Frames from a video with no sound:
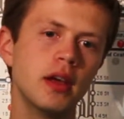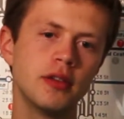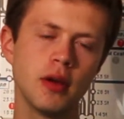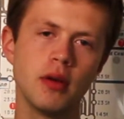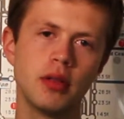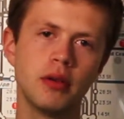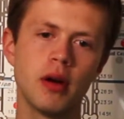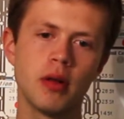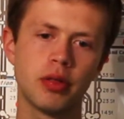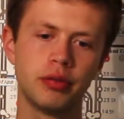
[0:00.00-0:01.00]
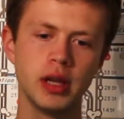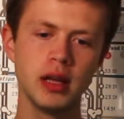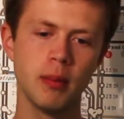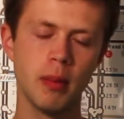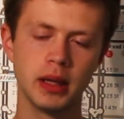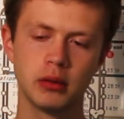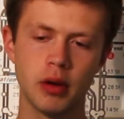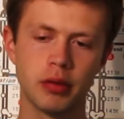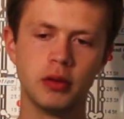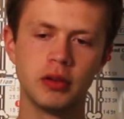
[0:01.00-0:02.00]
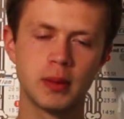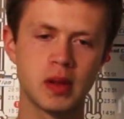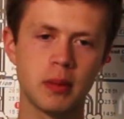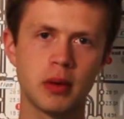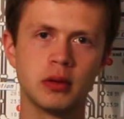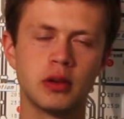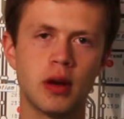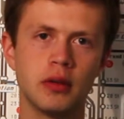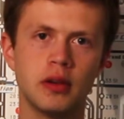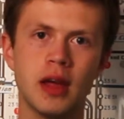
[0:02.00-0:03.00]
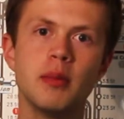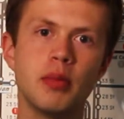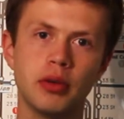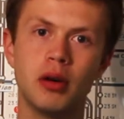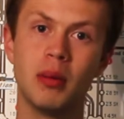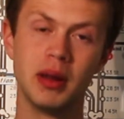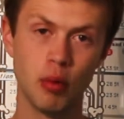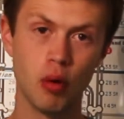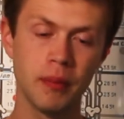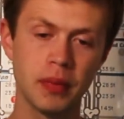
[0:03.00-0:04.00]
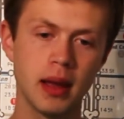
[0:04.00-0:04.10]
So there are 3 main growth tools that I'm going to cover today, but there are many more.